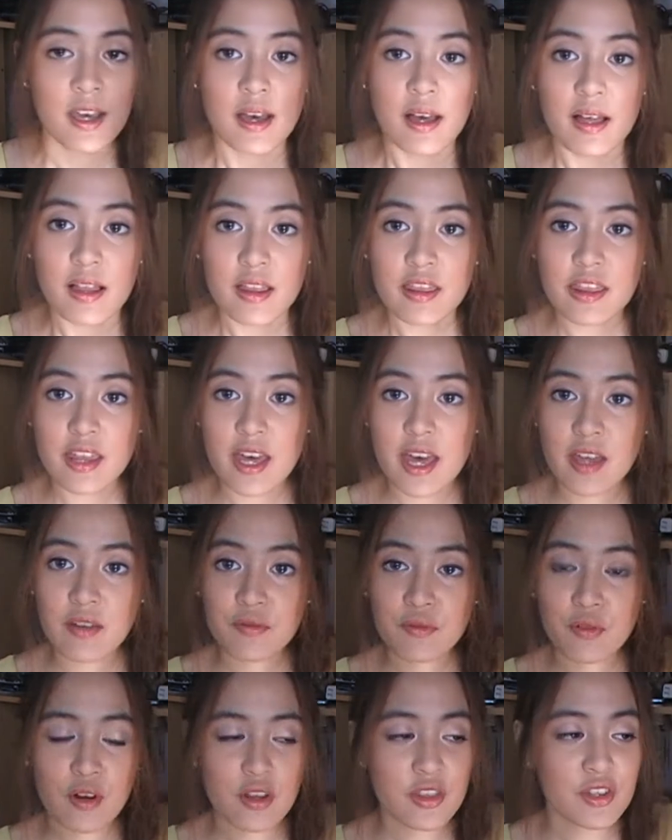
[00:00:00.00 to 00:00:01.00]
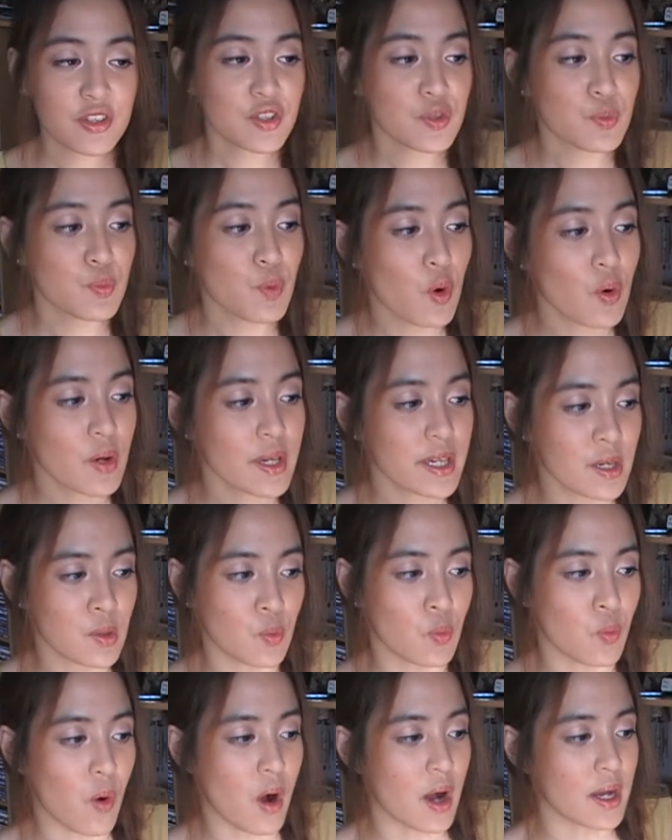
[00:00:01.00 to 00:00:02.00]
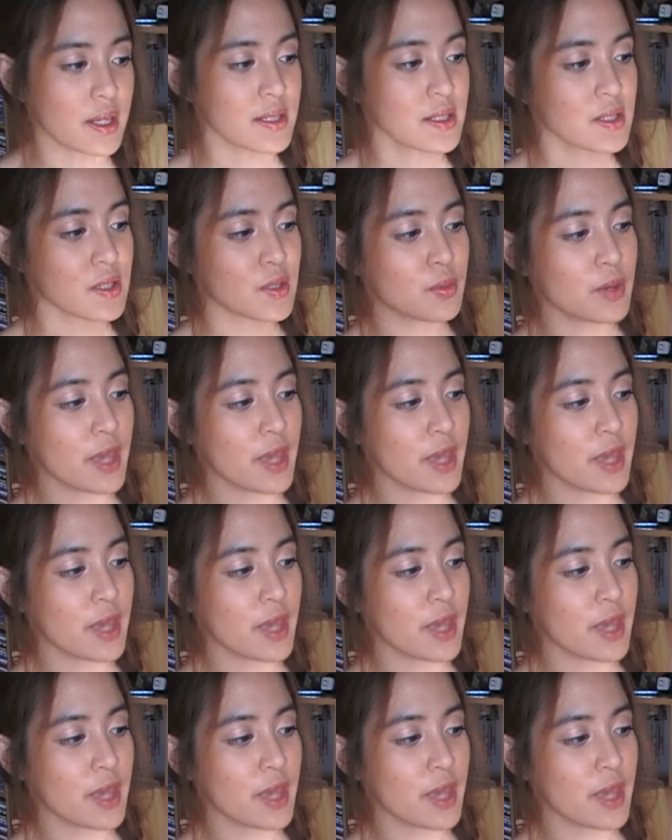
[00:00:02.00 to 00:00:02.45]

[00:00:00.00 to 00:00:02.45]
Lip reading: And then for the smoky ones,